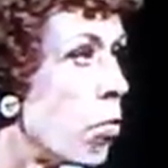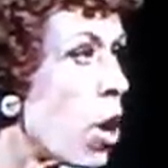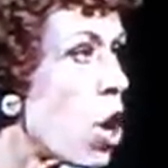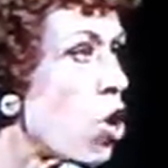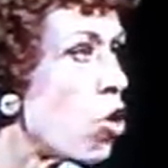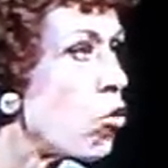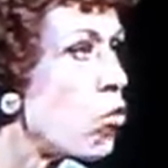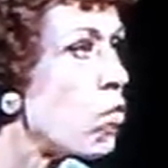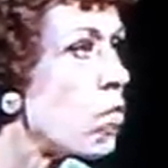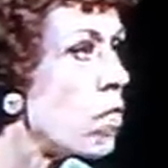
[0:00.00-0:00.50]

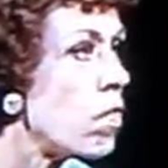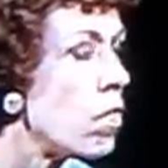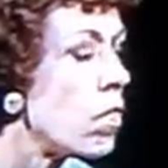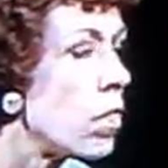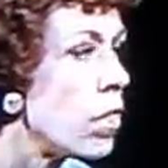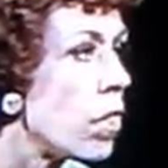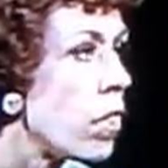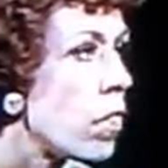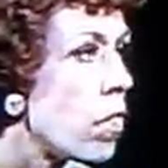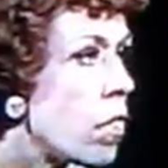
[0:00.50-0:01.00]
Broom.
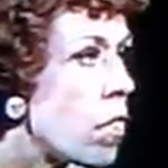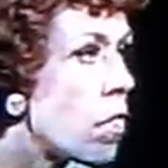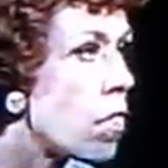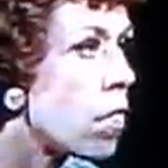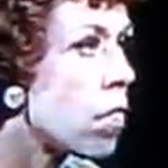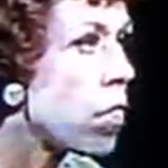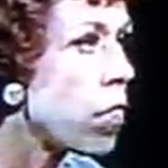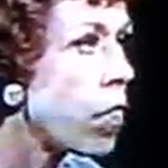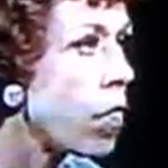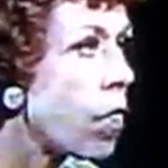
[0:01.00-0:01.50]
C.
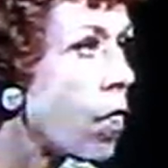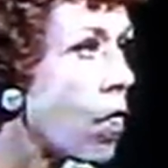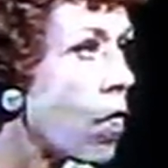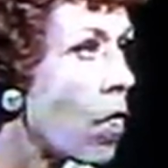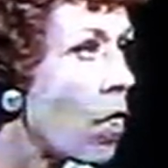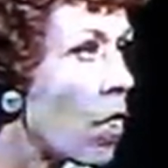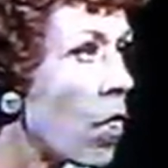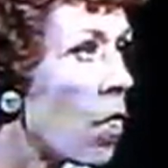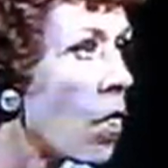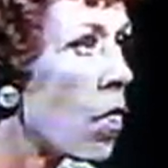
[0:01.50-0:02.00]

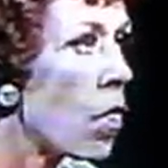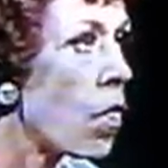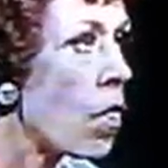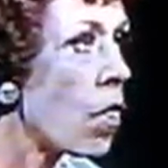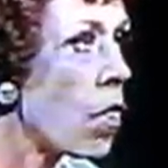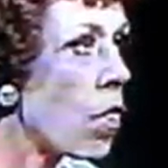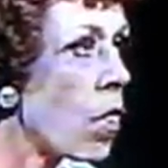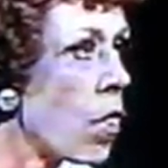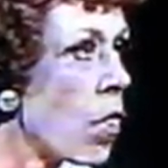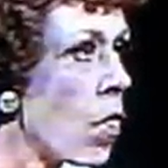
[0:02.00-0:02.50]

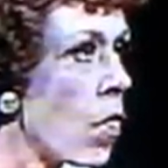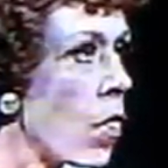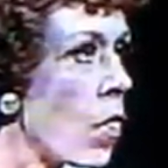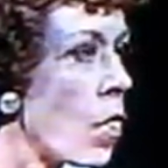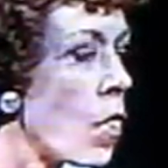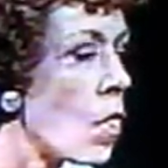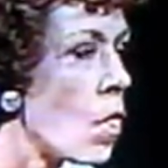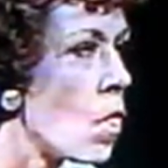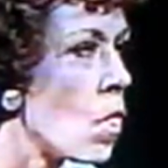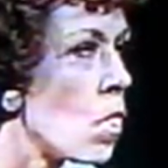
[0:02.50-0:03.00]
Uh,
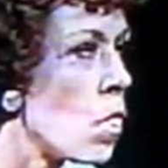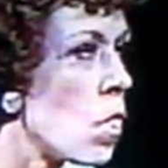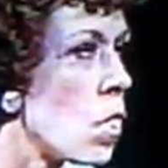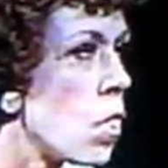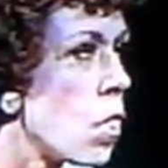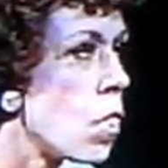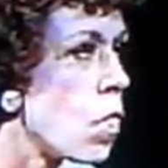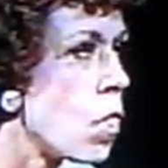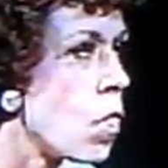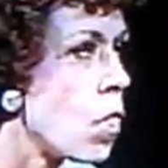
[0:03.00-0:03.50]

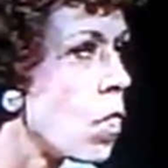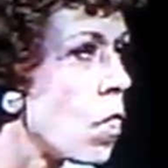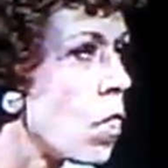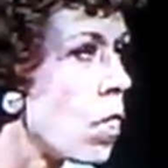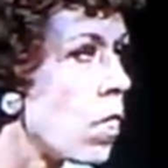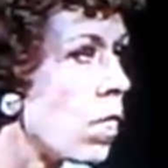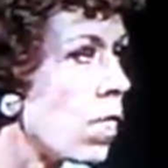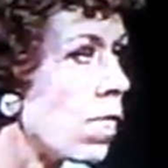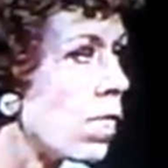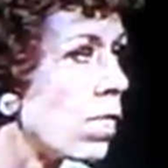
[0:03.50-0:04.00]

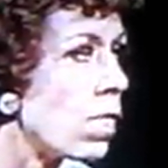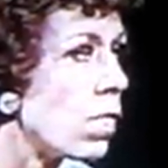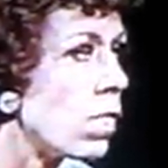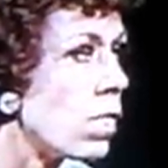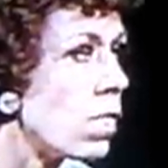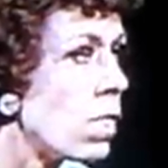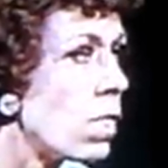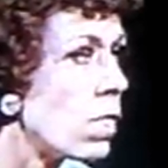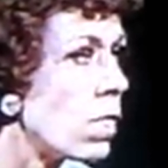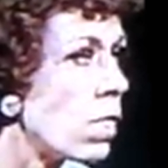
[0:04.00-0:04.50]
um,
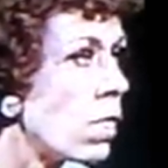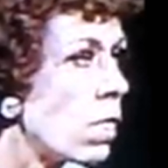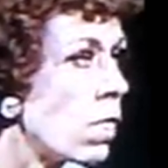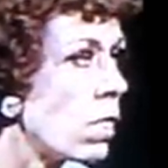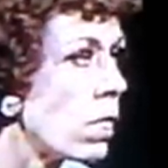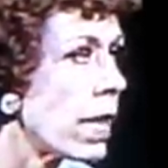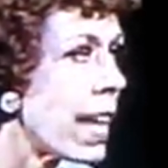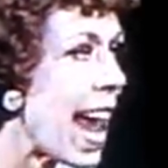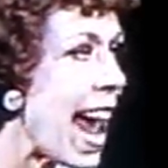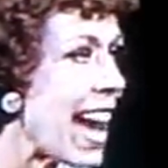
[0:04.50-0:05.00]
plant.
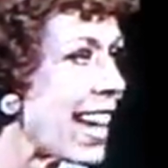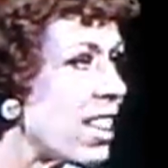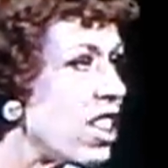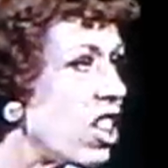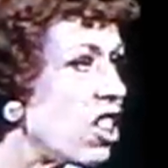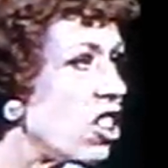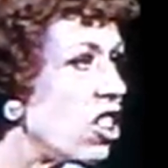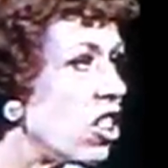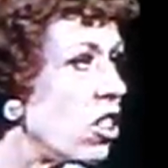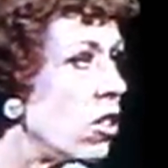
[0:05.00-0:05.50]

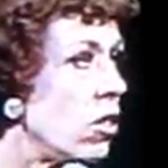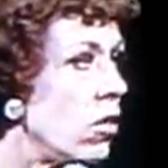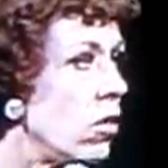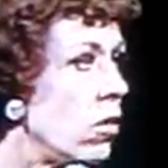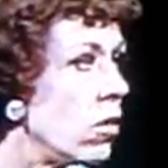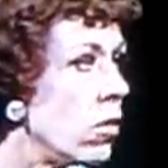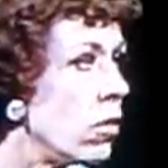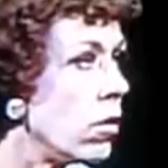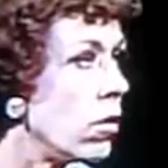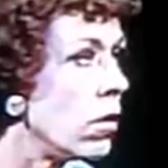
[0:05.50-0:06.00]
Cactus.
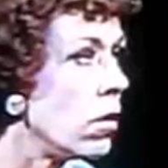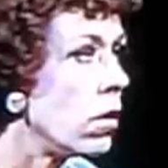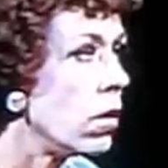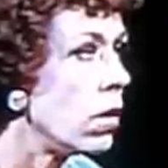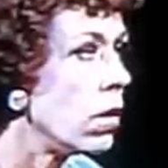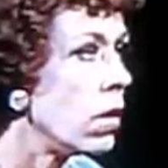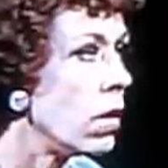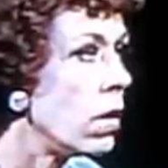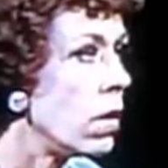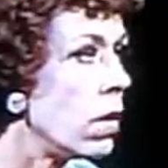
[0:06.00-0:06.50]

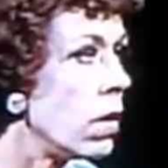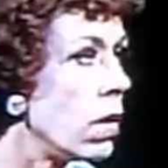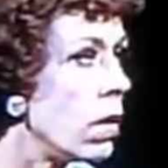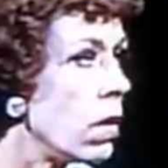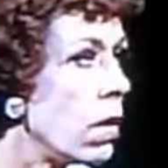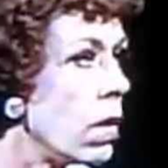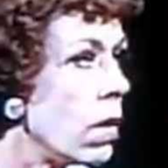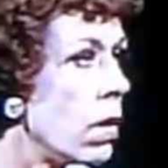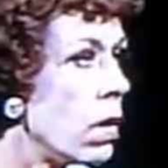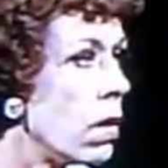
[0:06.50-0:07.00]
Gin.
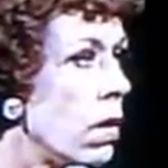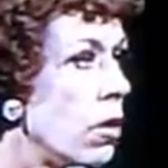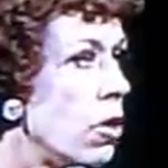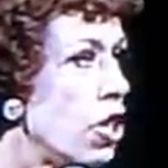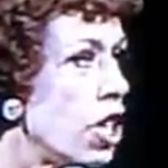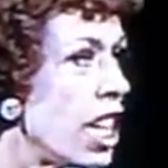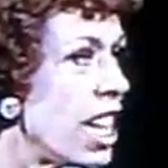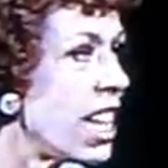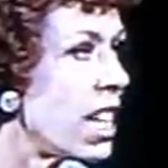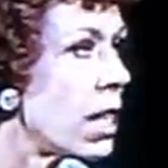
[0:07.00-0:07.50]

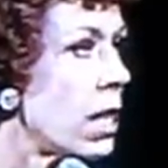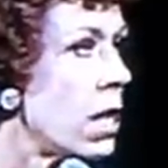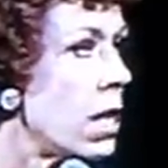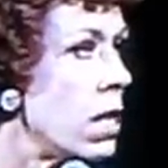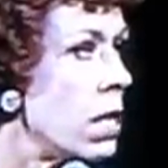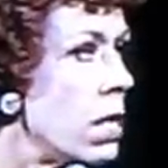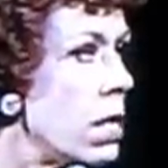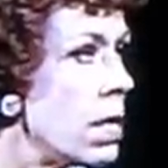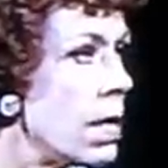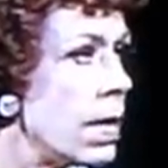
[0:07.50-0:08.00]

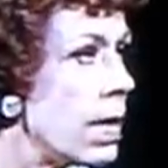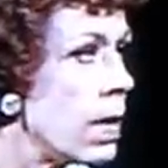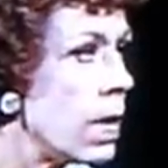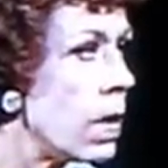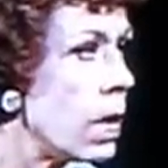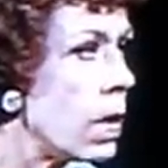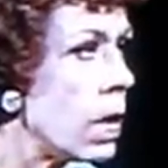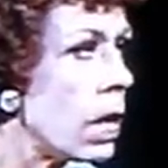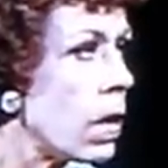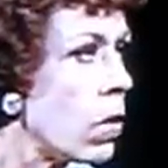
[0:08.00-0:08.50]
Gin.
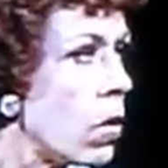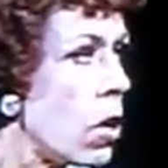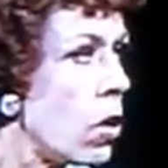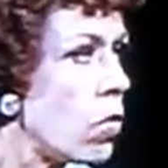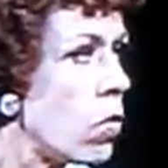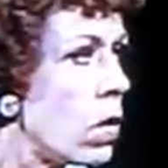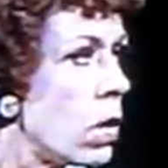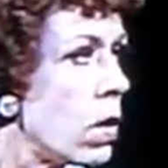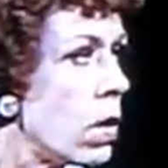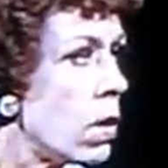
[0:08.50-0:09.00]
I don't
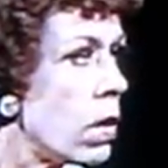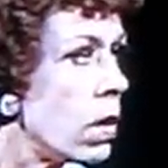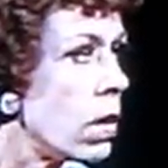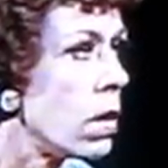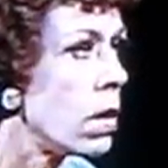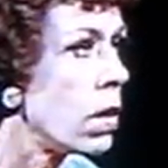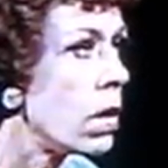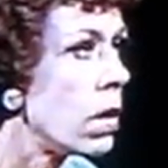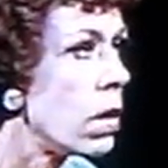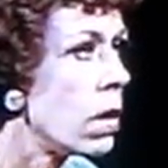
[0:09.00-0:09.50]
know.
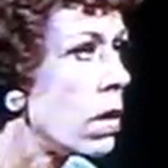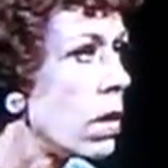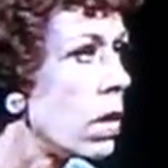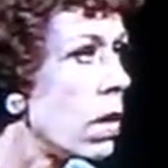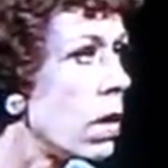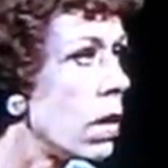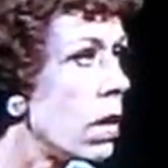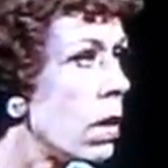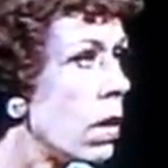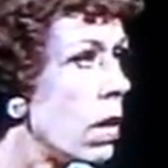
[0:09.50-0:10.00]
Plantation.
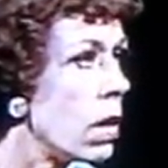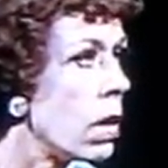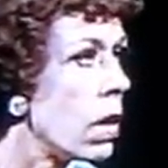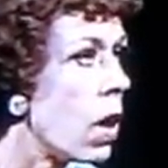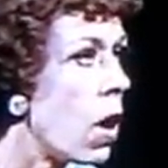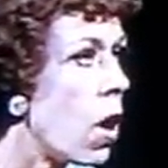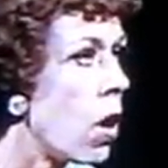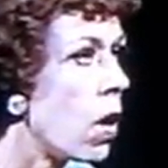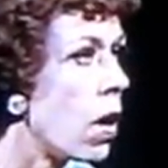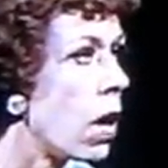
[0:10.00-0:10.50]

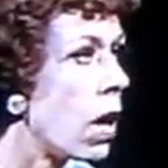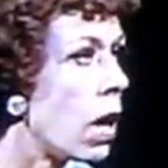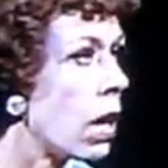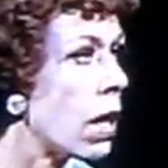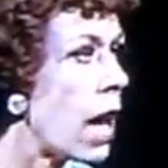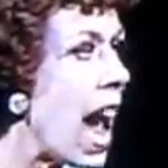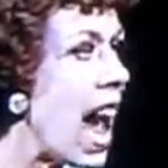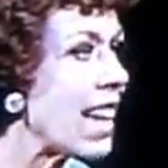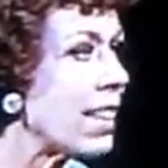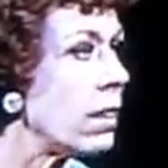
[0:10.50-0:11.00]
Uh,
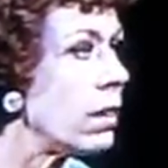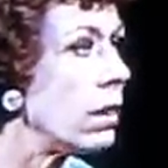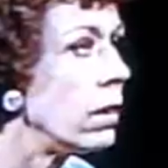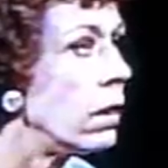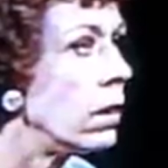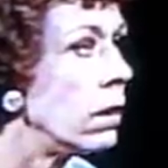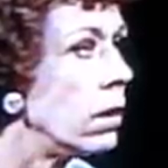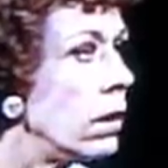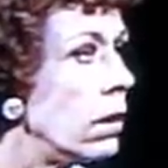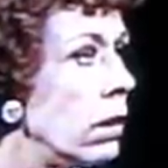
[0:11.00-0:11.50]
cotton.
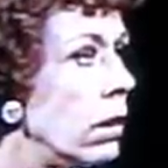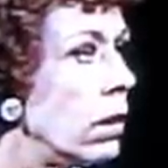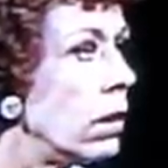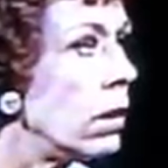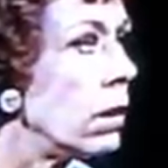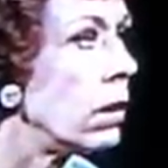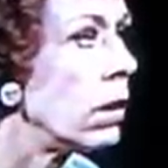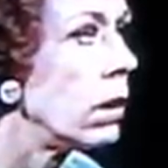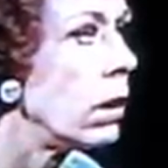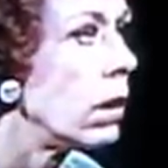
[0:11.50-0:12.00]

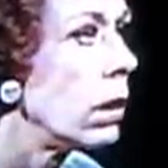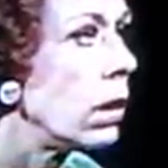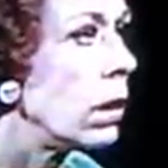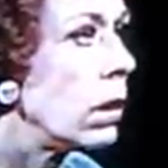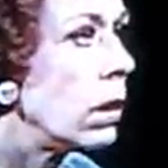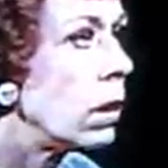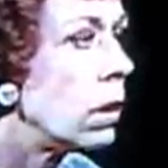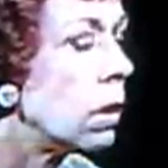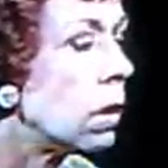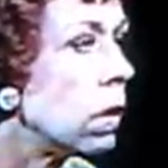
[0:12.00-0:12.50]
D
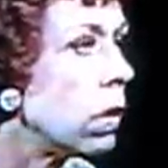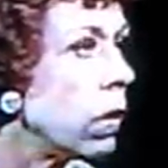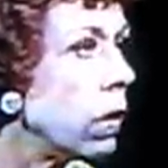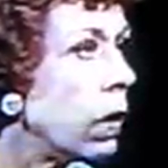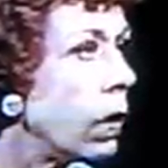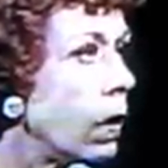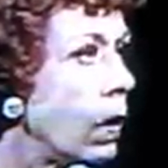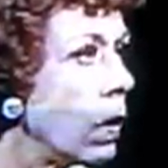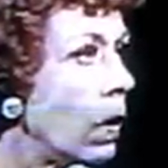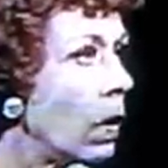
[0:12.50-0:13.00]

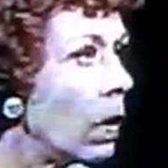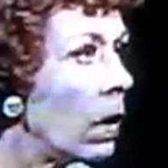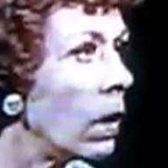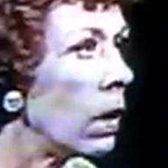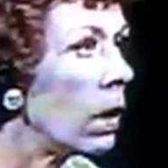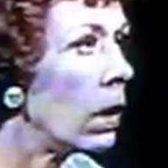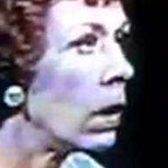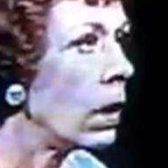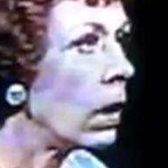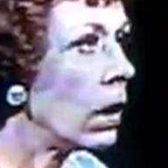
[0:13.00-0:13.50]
uh,
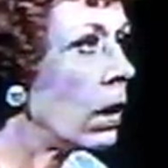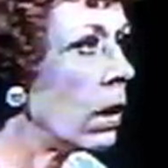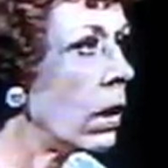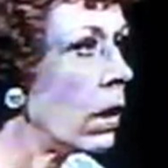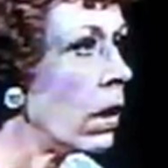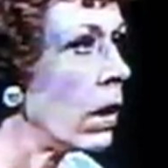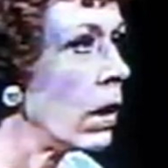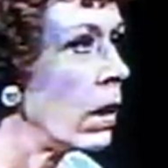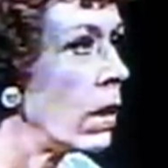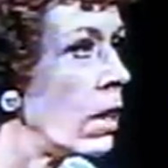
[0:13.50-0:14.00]

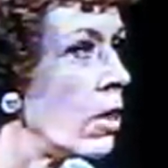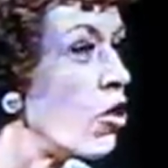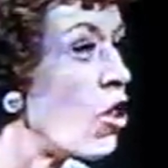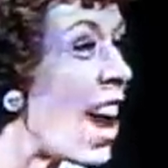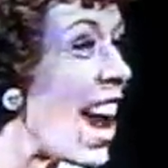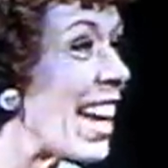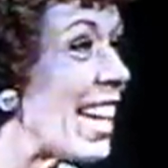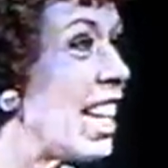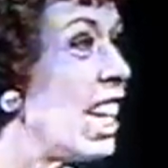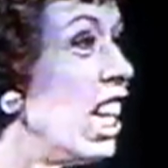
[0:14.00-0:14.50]
vampire,
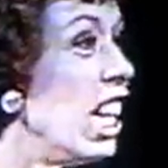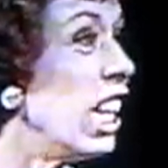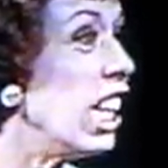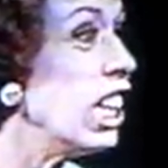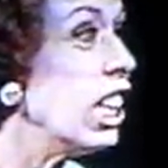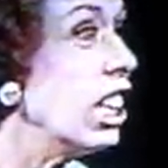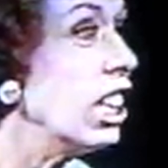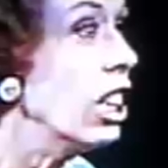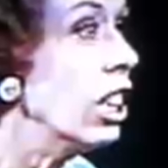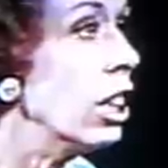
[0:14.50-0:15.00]

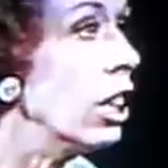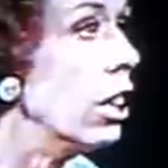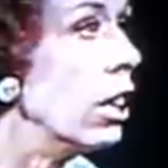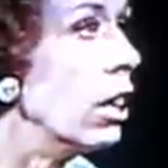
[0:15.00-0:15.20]
Dracula B,